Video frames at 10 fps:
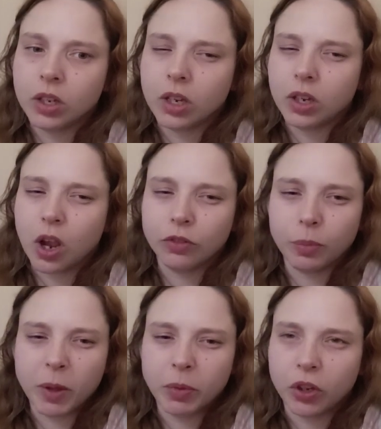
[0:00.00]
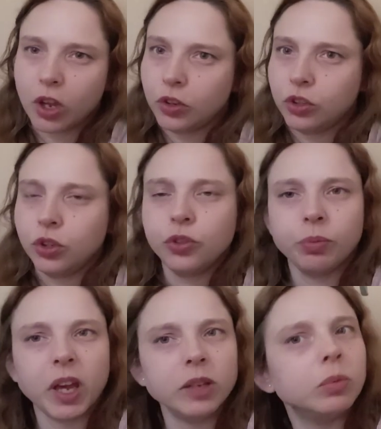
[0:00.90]
I remember like the
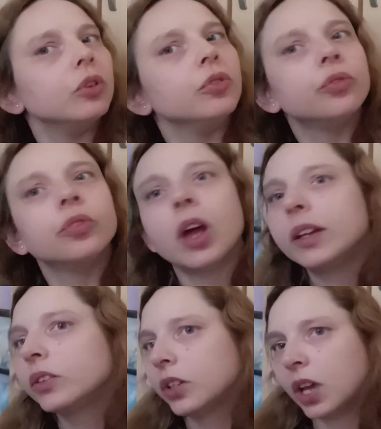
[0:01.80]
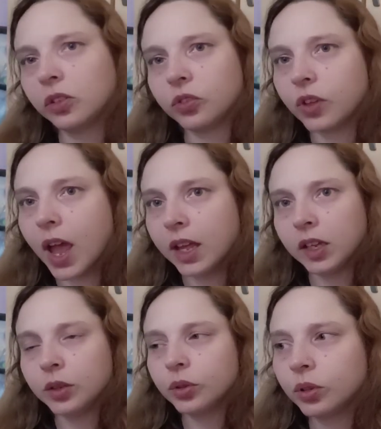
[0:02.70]
newspapers like the next day
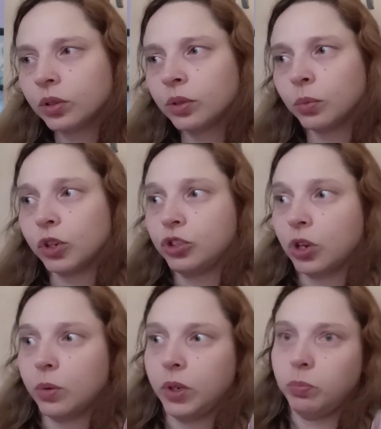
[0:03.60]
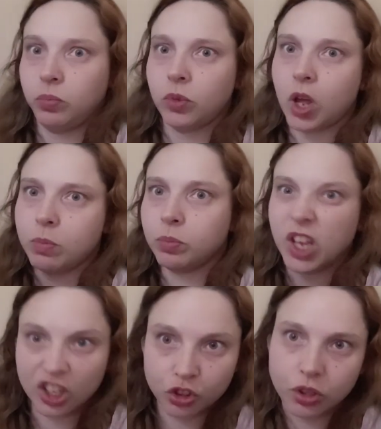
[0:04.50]
were showing like
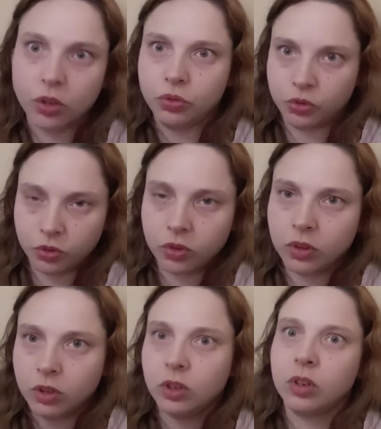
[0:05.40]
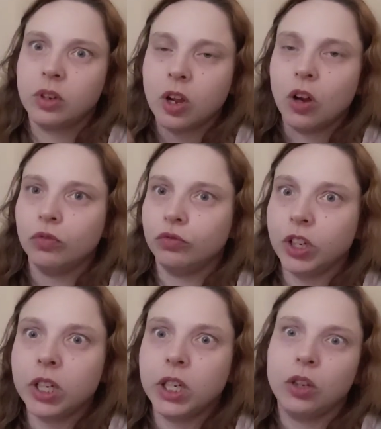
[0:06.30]
pictures,
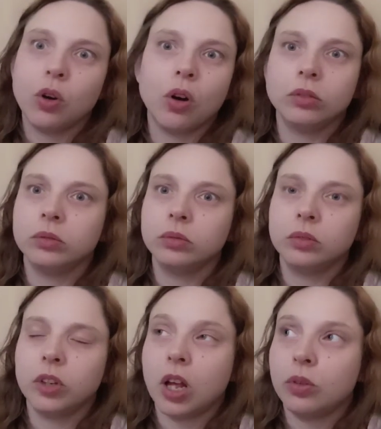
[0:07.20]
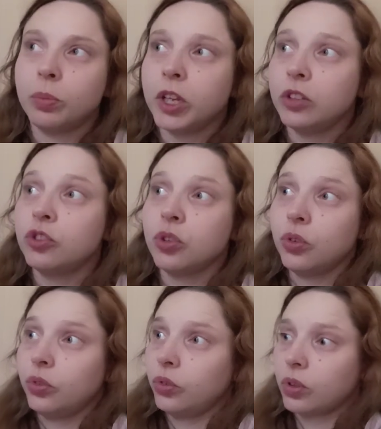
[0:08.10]
really horrible, like the
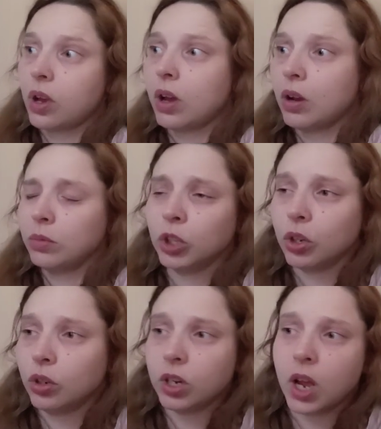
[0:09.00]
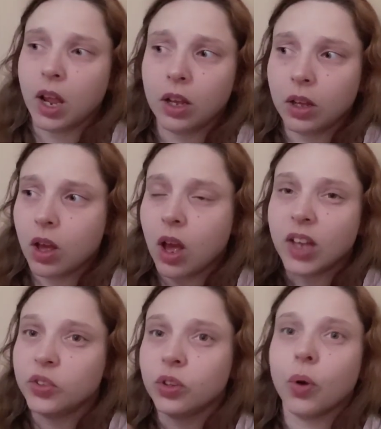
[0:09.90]
pictures, oh my god, like I
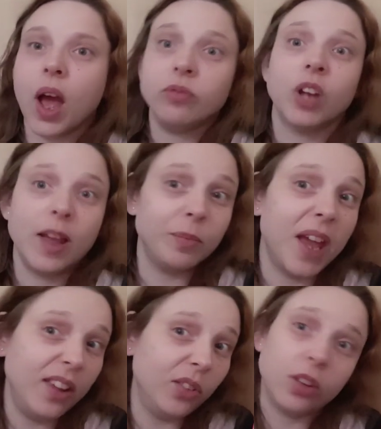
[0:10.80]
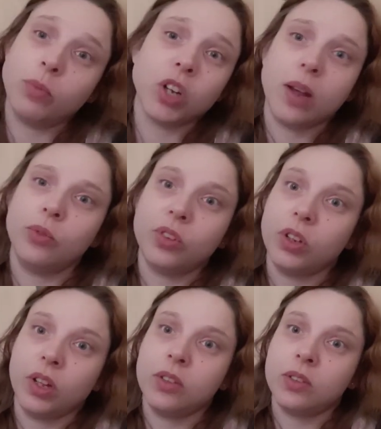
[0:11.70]
still have nightmares sometimes to
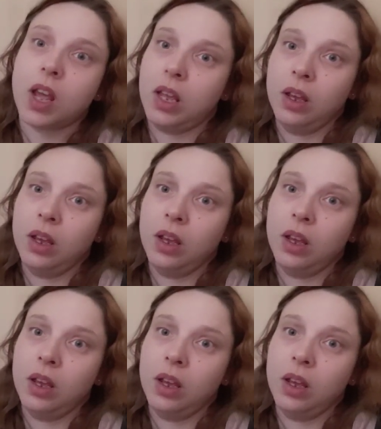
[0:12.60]
this day.